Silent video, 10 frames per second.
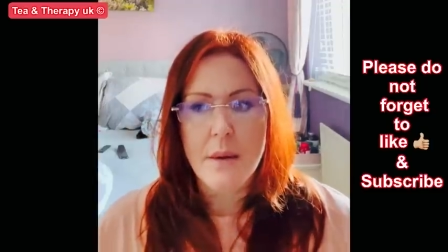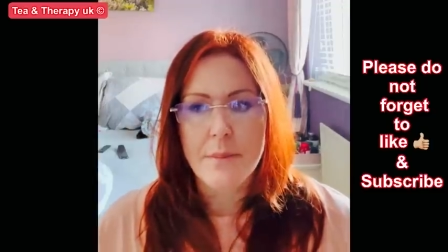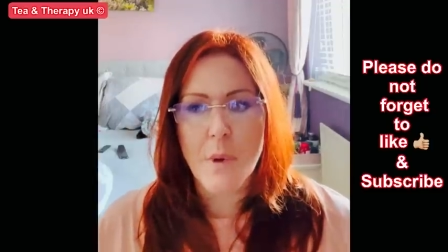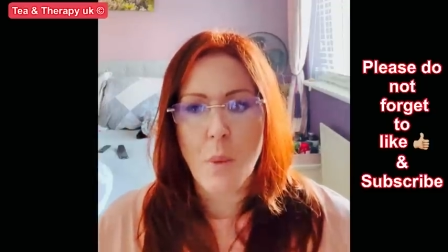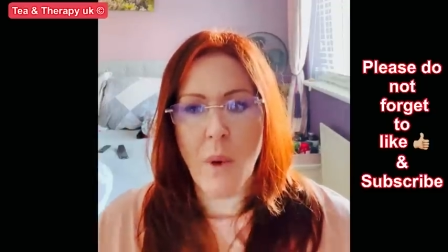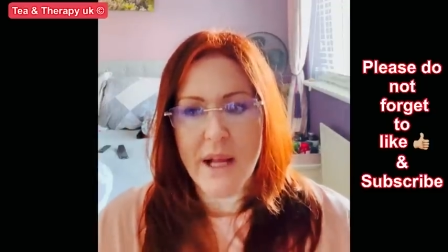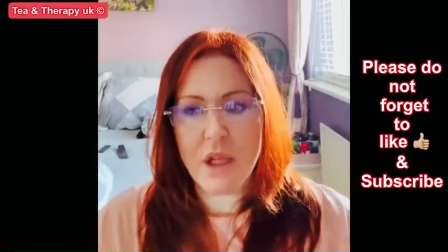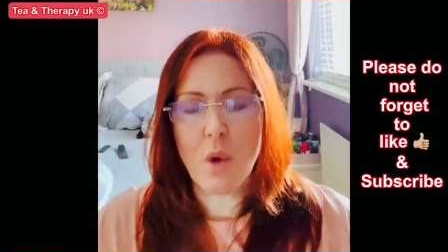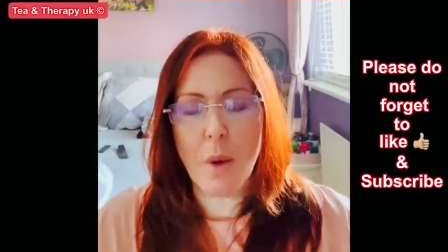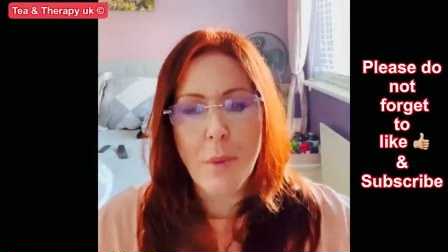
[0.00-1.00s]
But when
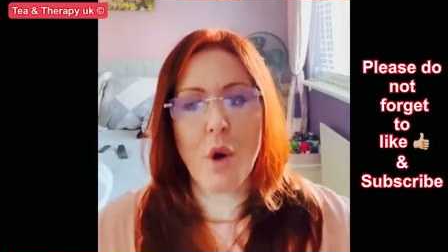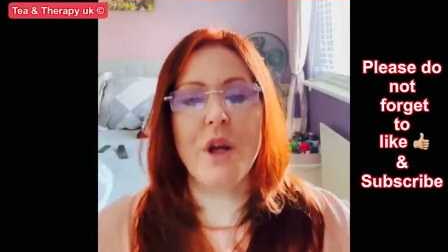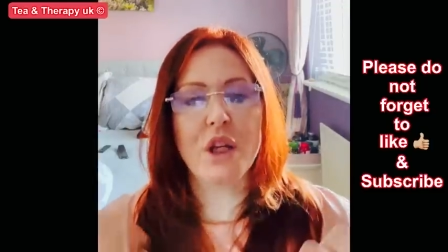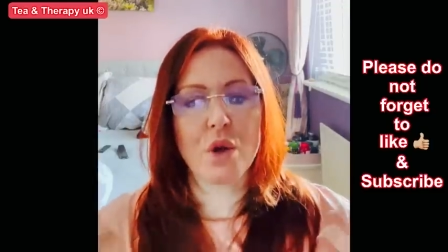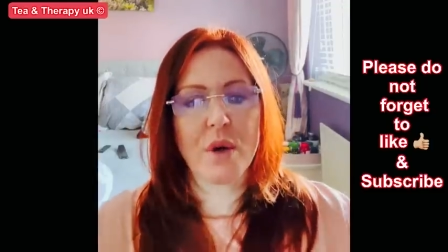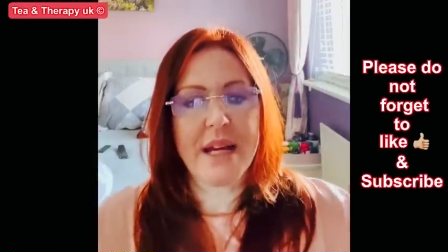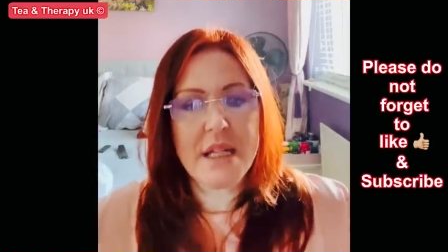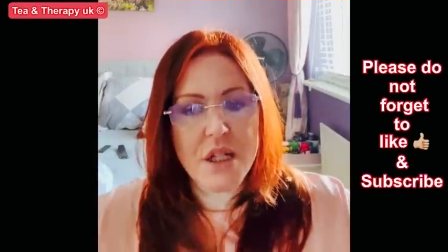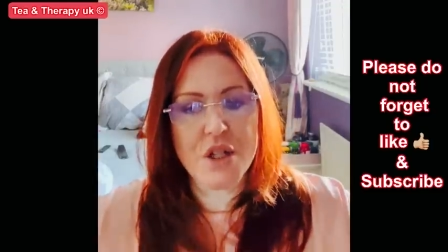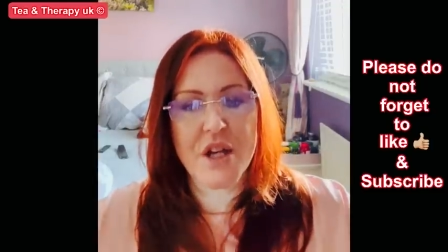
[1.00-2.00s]
you are putting, you're
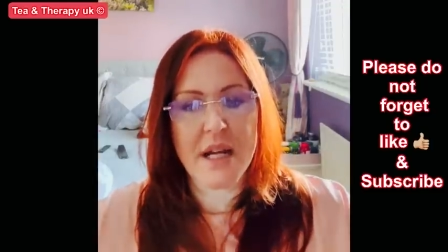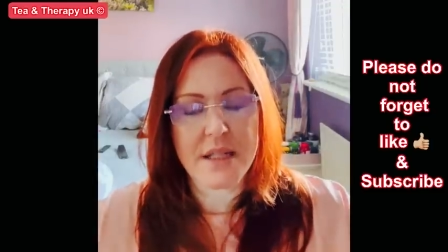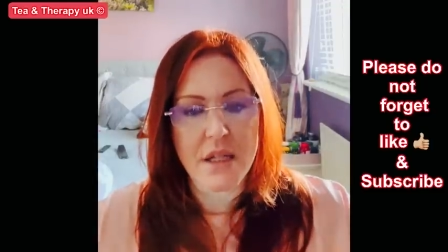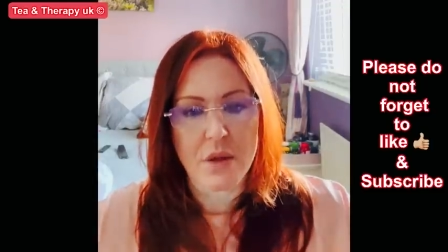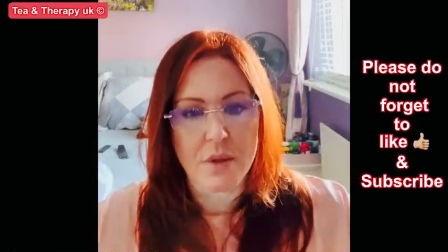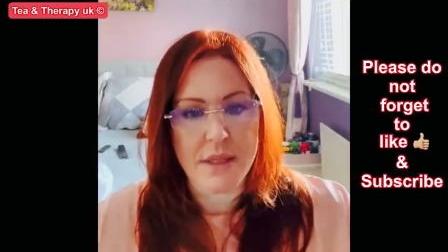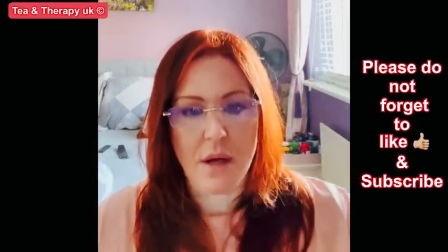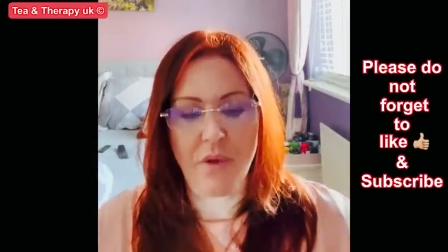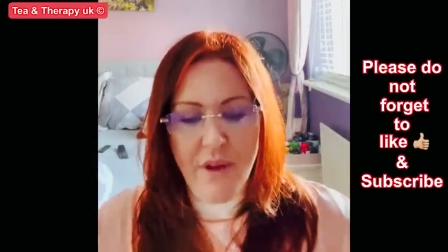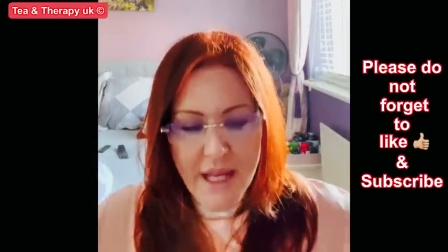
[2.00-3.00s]
interjecting
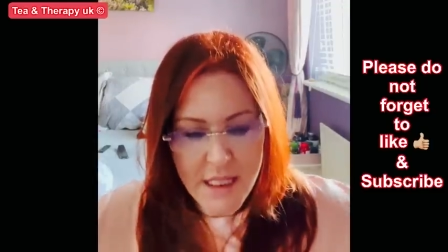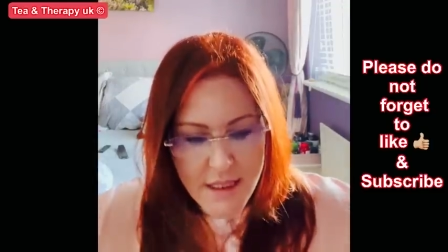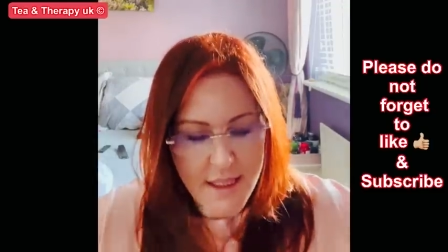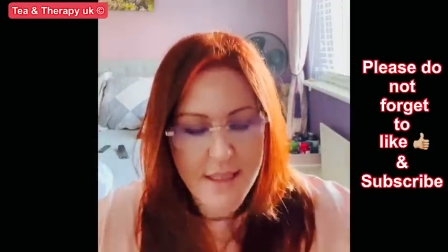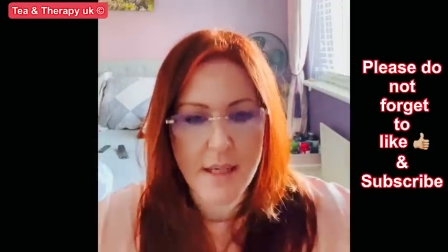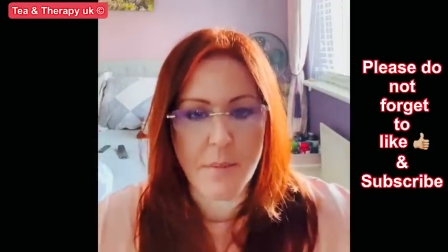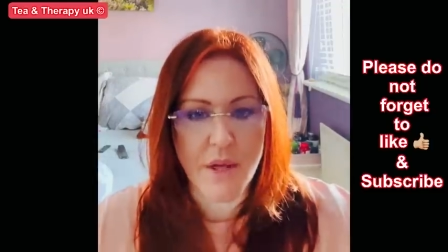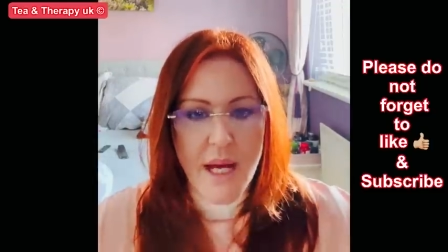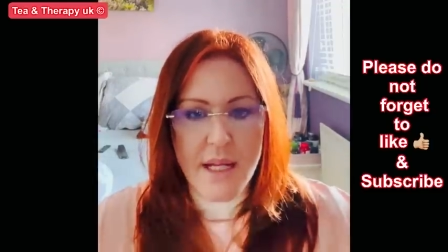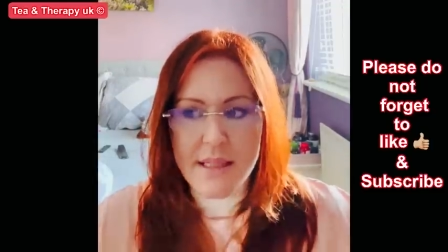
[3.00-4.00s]
yourself into
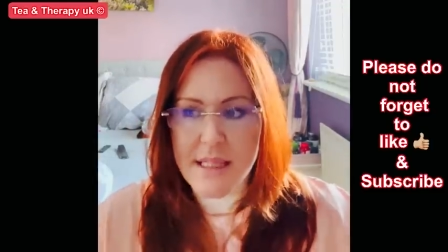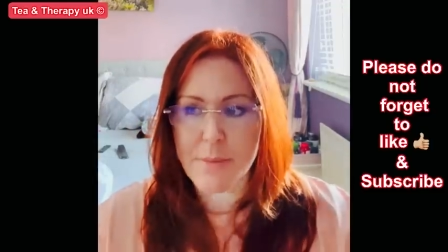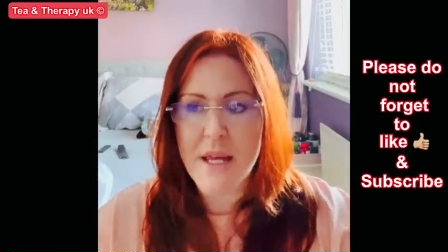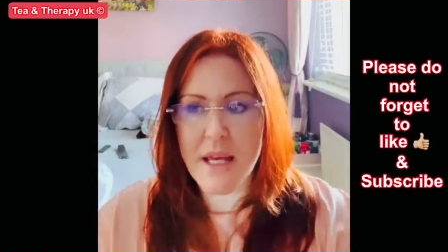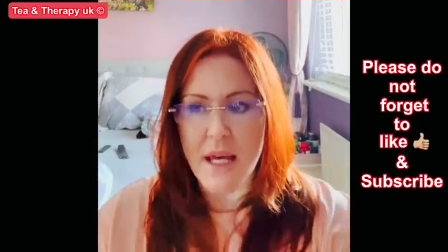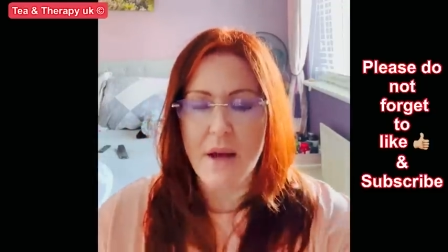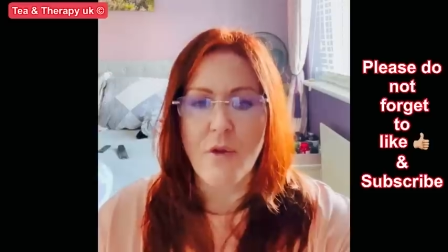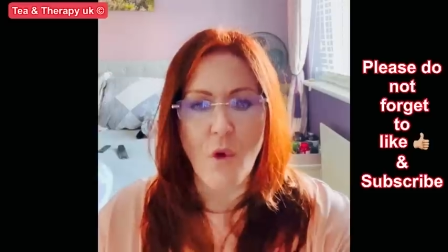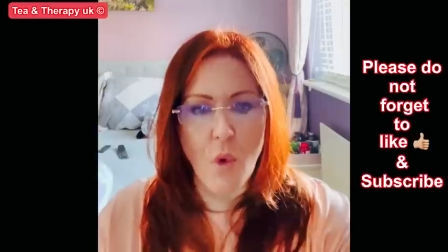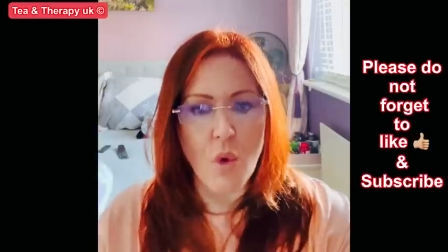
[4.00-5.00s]
something and speaking
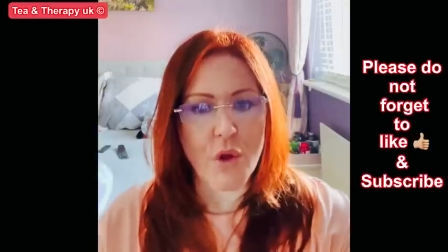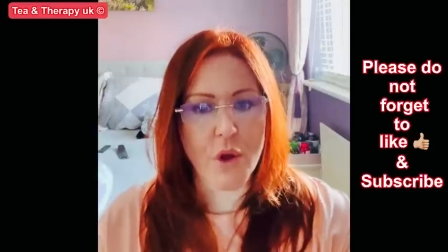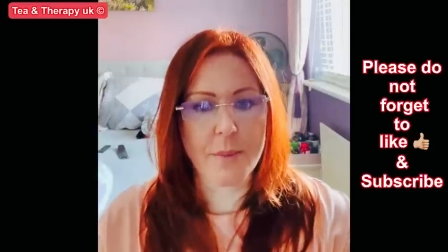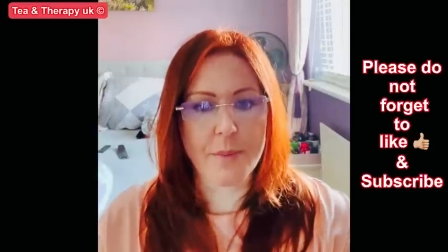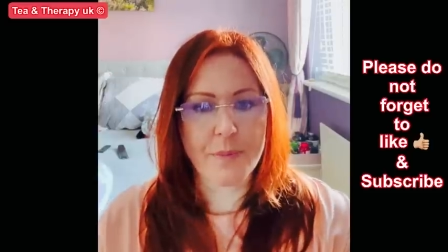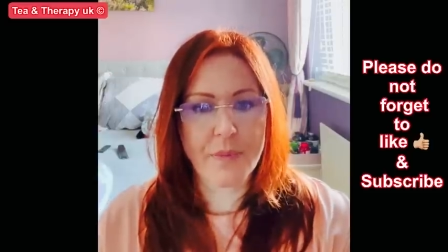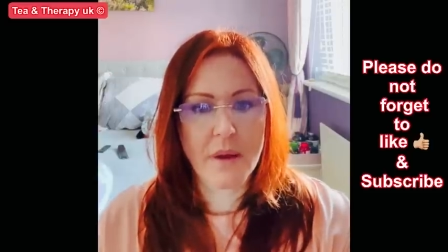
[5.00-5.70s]
for them,